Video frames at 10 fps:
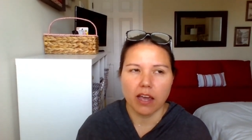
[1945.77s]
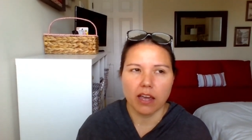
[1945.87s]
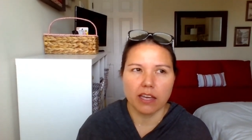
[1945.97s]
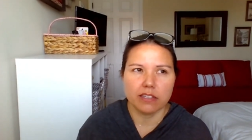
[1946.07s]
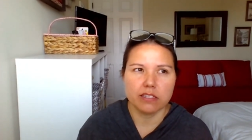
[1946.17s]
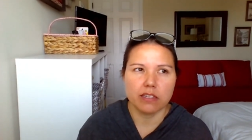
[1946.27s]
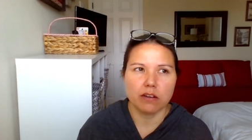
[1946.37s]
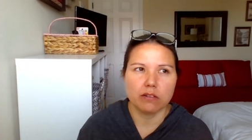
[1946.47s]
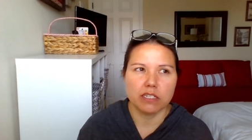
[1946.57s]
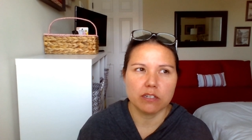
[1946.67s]
And
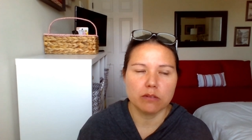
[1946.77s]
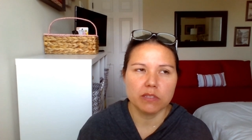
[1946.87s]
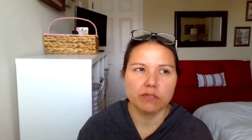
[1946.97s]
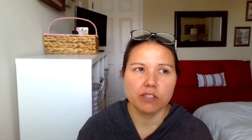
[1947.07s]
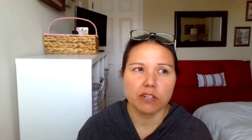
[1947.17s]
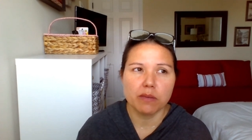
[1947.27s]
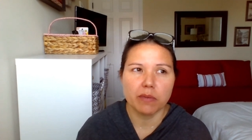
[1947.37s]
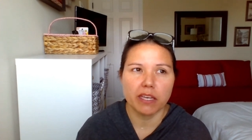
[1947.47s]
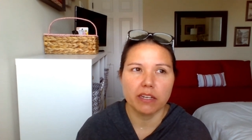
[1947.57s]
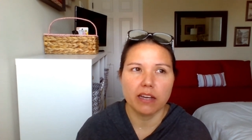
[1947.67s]
so in terms of
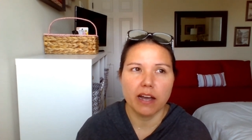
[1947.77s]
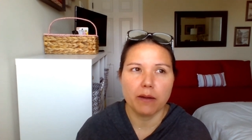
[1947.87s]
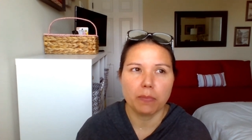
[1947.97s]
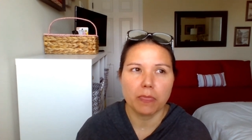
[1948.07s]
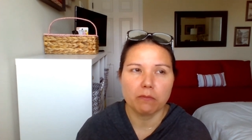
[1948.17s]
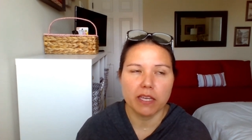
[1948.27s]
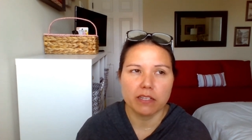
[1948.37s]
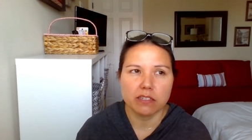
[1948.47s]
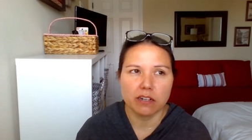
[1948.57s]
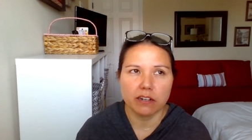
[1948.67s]
treatment, we
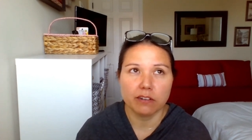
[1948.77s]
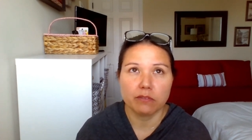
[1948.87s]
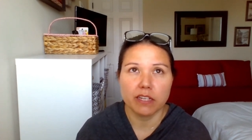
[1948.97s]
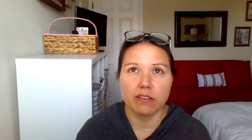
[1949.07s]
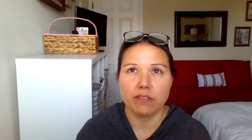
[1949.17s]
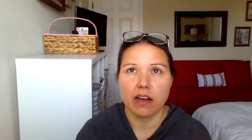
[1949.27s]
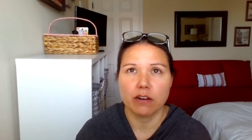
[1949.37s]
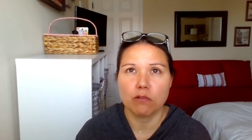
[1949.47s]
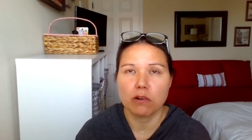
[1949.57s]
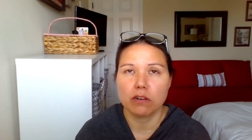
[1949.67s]
had started Reeve on
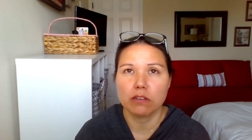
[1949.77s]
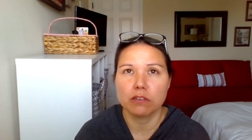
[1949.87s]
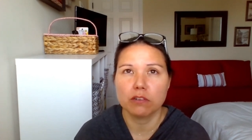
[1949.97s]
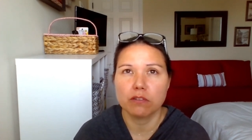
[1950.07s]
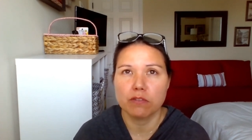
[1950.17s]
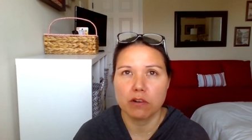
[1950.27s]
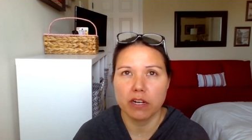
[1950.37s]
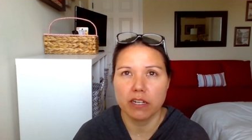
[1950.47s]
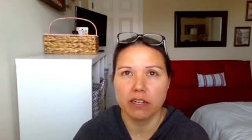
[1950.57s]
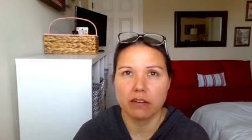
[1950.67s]
oral
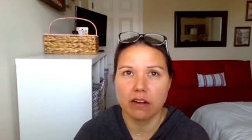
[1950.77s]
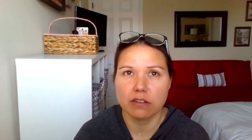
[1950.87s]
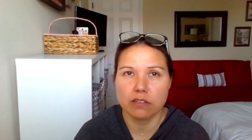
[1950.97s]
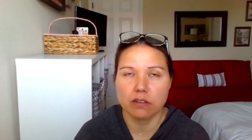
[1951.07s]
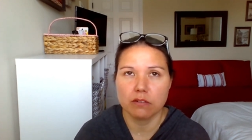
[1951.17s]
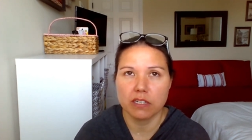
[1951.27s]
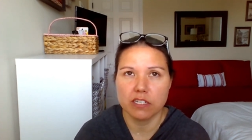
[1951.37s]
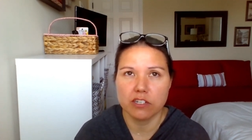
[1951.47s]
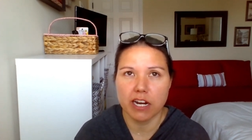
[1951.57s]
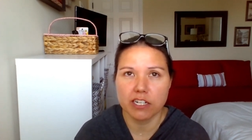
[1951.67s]
leucovorin and then also
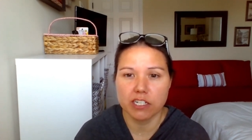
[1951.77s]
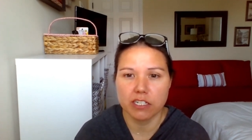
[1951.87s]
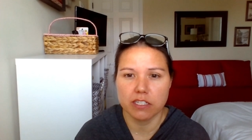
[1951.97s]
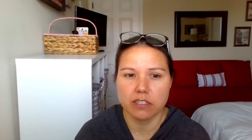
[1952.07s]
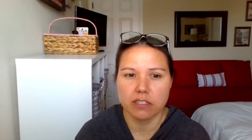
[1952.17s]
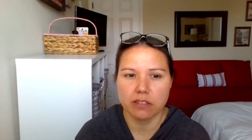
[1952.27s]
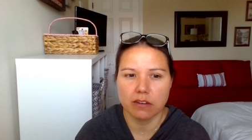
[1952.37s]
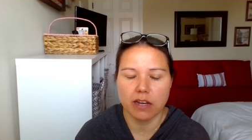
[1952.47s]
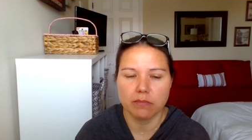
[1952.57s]
injections.